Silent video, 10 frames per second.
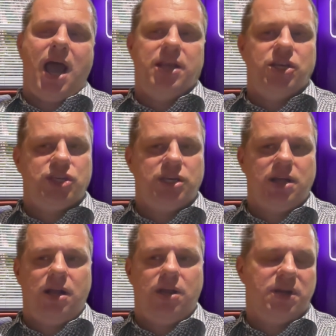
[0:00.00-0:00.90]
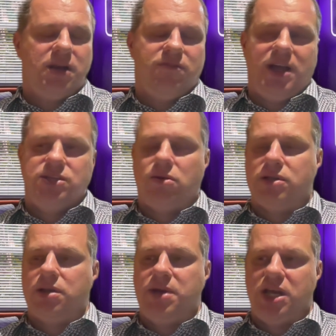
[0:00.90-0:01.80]
additional advanced
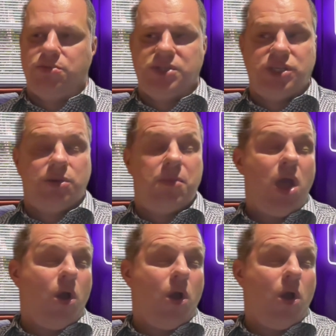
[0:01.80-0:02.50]
order management system